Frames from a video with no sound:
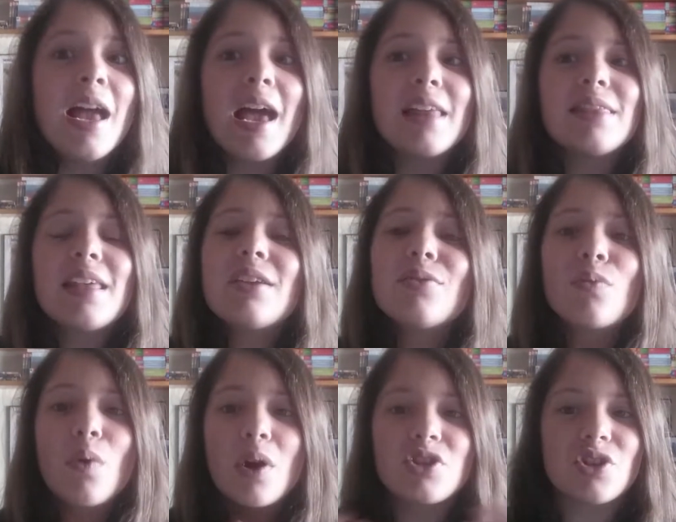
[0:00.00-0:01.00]
And then
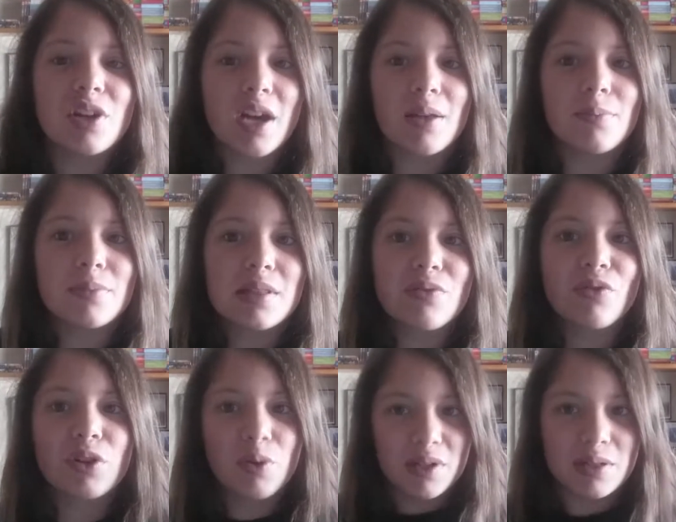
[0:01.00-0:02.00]
Roger comes
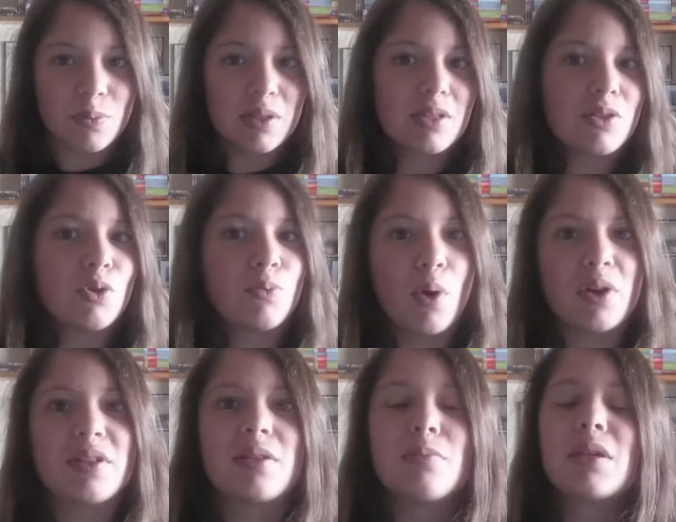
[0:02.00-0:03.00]
for Christmas to
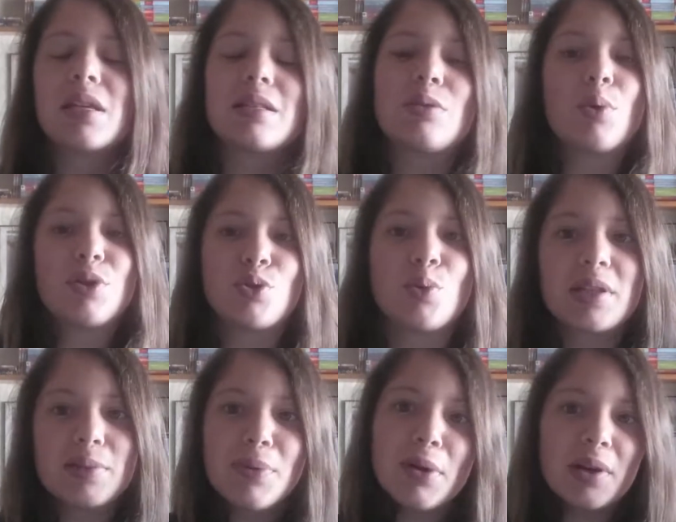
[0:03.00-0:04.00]
Boston because he wants to
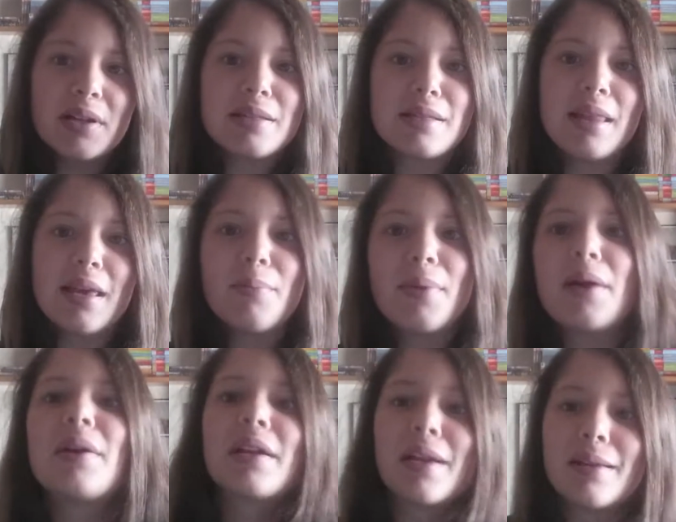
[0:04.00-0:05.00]
experience the
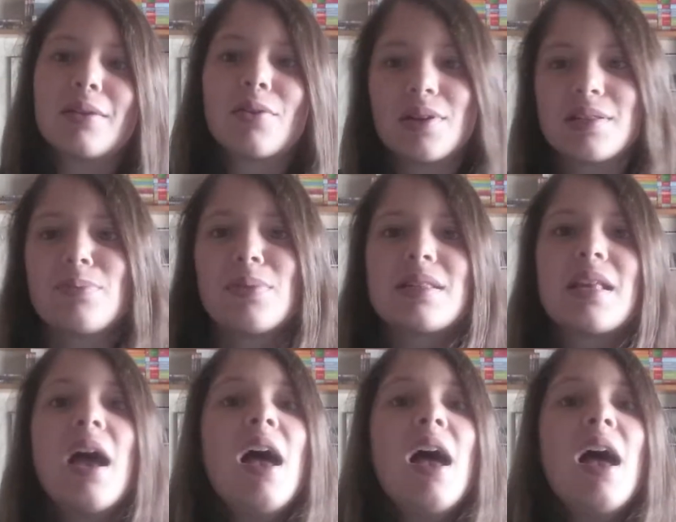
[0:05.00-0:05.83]
American Christmas.